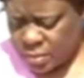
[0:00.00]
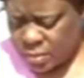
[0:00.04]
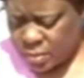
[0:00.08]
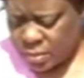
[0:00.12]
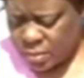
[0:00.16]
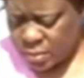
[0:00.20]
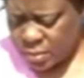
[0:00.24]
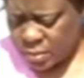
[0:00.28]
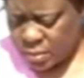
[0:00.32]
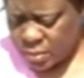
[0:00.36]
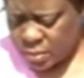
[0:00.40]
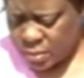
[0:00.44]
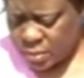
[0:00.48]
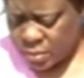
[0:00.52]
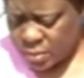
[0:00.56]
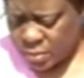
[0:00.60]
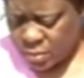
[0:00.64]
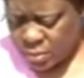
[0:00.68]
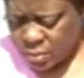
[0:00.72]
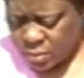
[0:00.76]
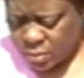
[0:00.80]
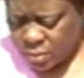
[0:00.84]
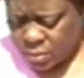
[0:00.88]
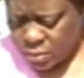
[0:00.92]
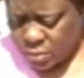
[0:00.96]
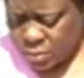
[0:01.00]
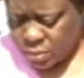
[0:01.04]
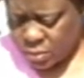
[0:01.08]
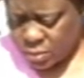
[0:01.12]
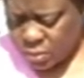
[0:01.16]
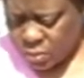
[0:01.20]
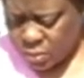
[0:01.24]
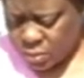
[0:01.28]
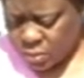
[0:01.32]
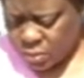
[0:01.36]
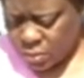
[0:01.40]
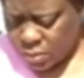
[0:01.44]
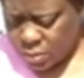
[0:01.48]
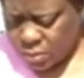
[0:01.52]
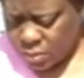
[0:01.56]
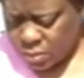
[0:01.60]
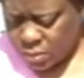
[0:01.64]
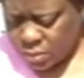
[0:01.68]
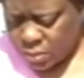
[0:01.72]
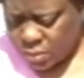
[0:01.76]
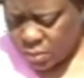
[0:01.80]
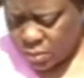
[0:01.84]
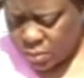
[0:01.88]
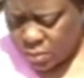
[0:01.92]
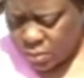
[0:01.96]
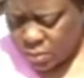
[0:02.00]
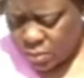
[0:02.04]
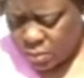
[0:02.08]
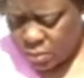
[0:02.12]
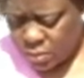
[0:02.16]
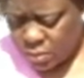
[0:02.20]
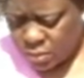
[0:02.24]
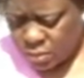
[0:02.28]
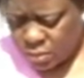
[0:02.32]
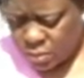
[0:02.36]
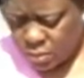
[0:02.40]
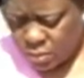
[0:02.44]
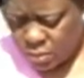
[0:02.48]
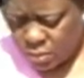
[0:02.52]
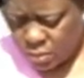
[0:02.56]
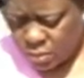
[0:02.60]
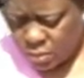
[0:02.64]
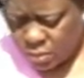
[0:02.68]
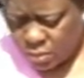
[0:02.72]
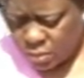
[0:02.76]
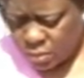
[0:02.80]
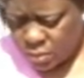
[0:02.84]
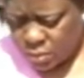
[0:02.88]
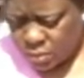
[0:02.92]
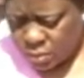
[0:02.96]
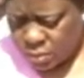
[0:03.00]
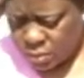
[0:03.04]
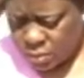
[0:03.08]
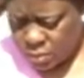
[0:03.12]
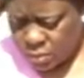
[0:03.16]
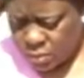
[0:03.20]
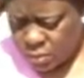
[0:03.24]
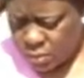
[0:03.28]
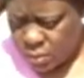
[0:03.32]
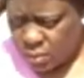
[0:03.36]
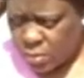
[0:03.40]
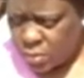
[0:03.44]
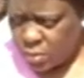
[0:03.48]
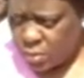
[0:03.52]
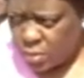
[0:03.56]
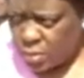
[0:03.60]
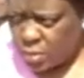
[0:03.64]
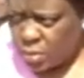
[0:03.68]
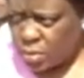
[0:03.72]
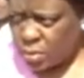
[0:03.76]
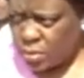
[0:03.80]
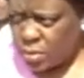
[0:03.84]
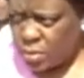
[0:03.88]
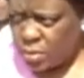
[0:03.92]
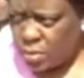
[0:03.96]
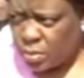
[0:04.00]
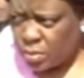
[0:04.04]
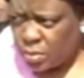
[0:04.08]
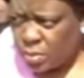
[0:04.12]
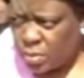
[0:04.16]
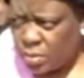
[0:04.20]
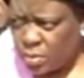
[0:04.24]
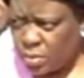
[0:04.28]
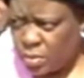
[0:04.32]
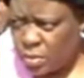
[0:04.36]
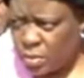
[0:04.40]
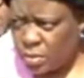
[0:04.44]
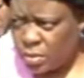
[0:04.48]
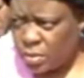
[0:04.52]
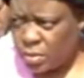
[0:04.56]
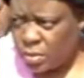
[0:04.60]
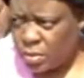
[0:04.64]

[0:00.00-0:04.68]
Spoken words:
(silent)